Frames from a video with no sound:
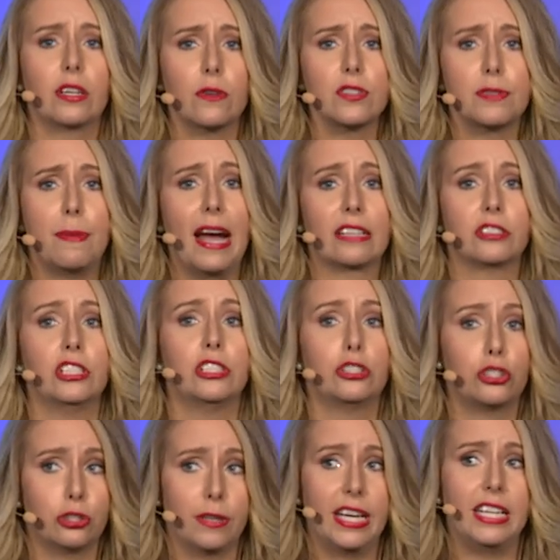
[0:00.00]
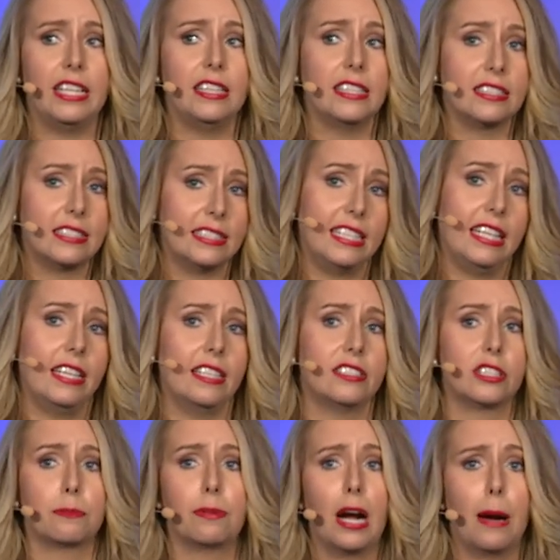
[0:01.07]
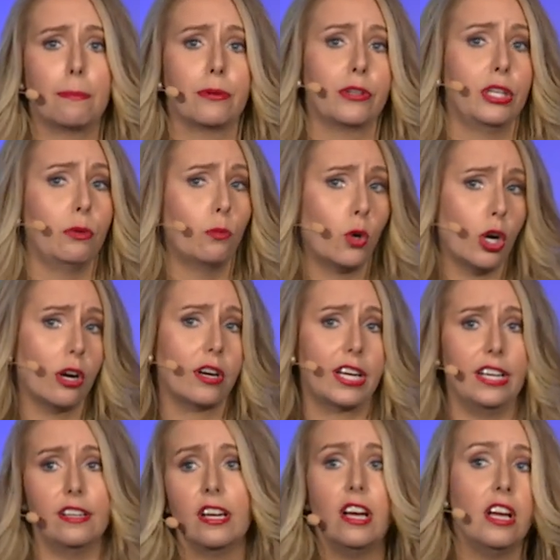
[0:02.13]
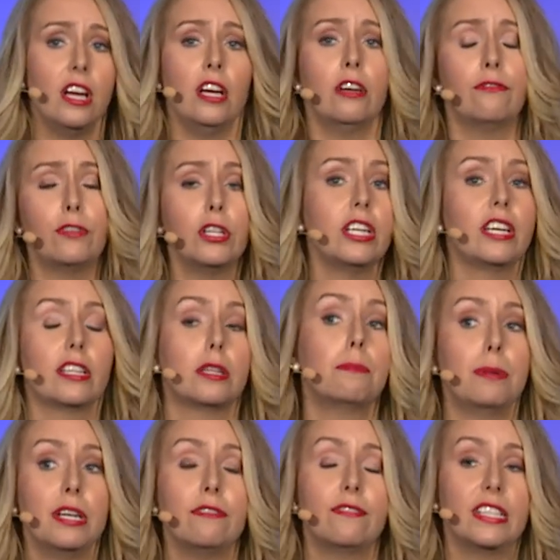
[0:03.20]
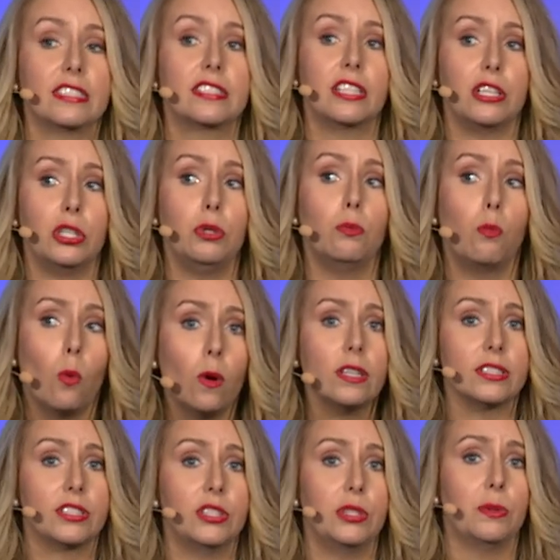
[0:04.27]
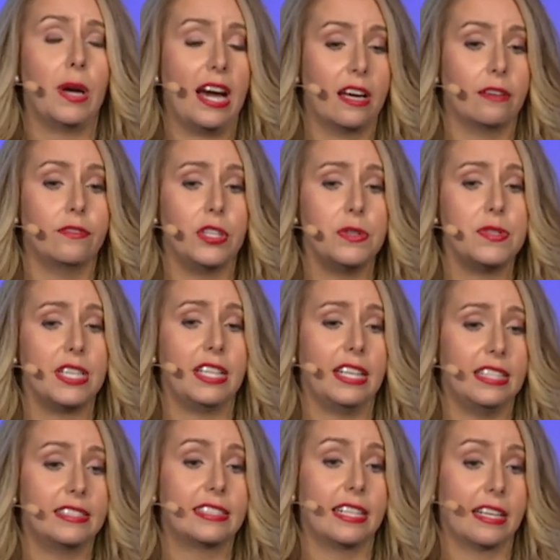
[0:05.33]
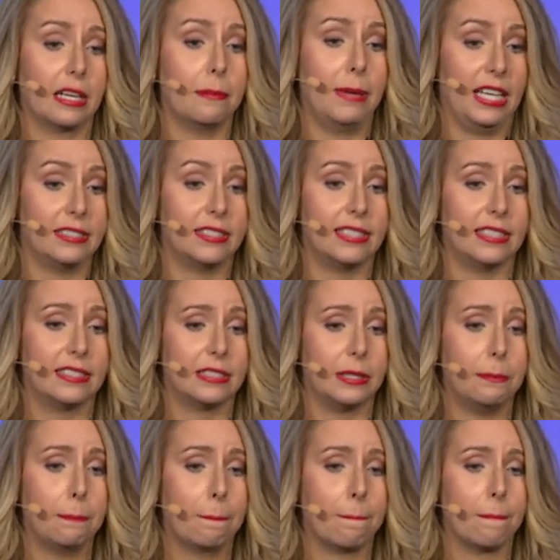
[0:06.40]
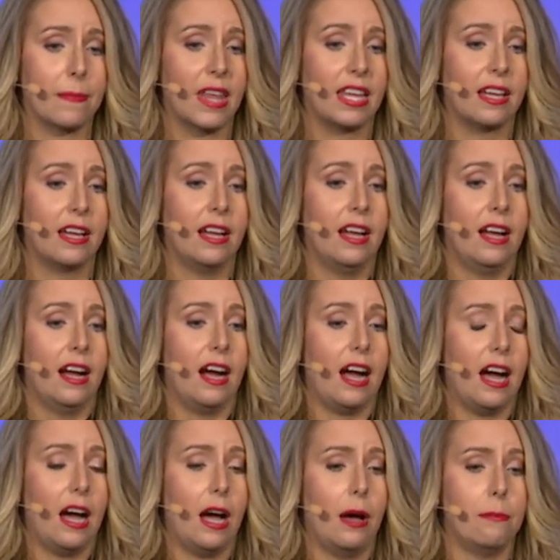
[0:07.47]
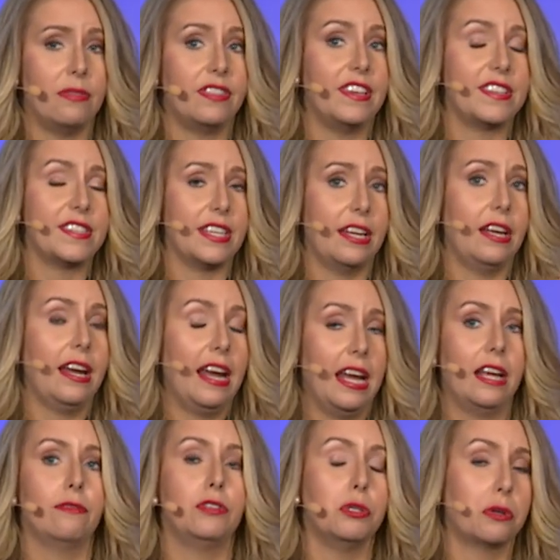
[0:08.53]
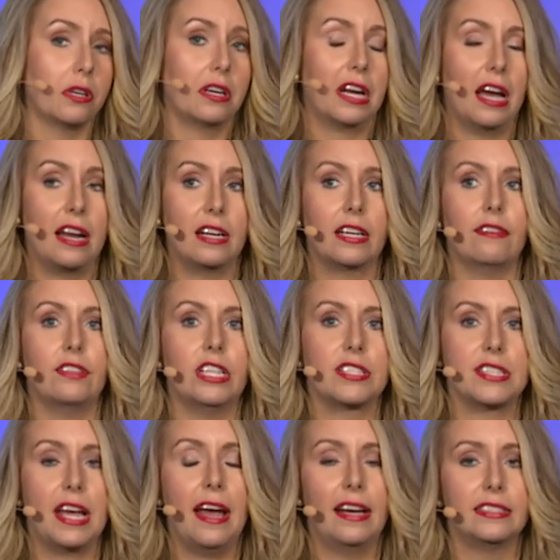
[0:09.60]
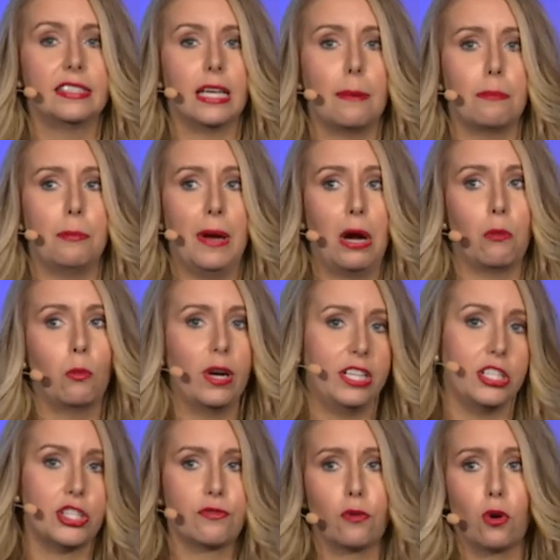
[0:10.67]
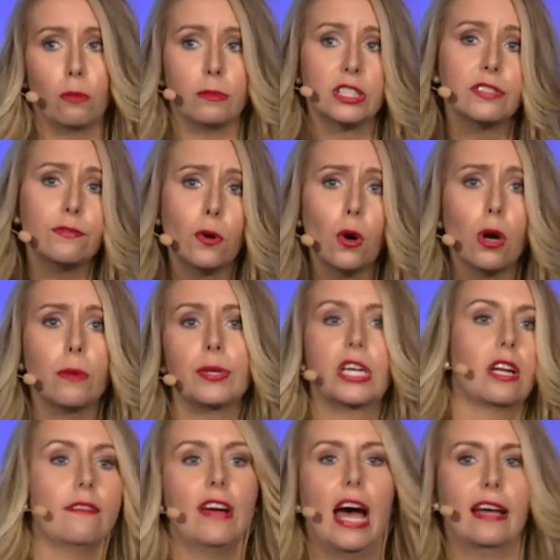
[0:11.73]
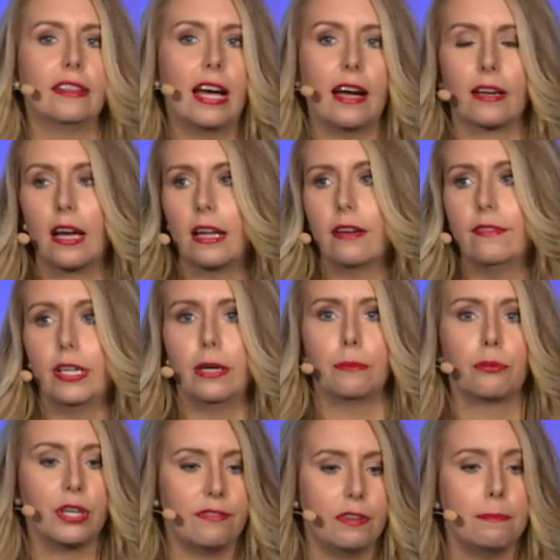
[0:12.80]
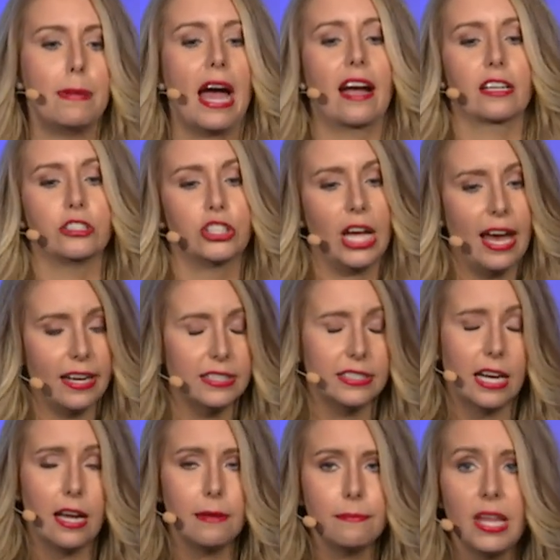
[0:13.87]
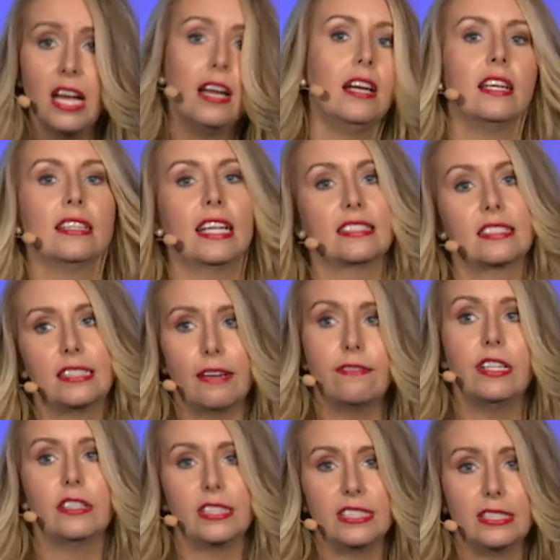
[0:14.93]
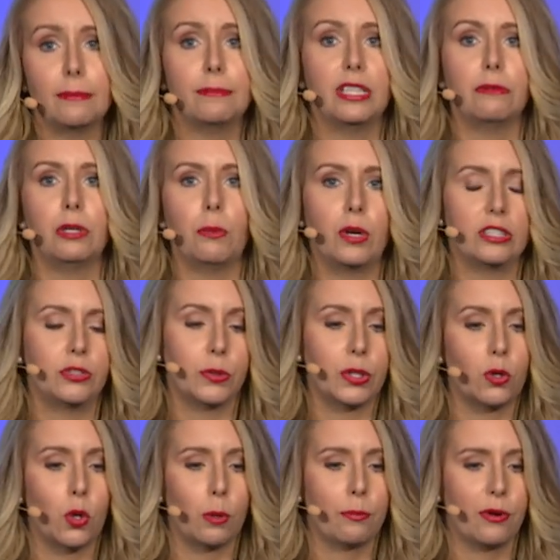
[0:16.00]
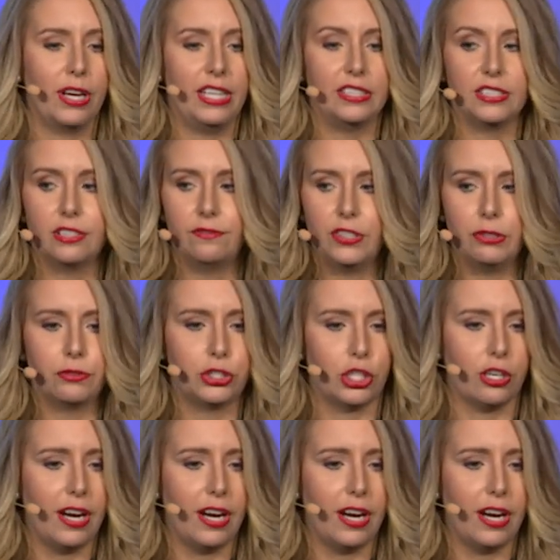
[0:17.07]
goes back to the training that's needed to properly work and fully get the benefits that you want to out of using incident command system. They said, hey, if you could have kind of given us a heads up about what each form was for, we could have had that kind of in a briefing package ahead of time. That's definitely something we want to incorporate into future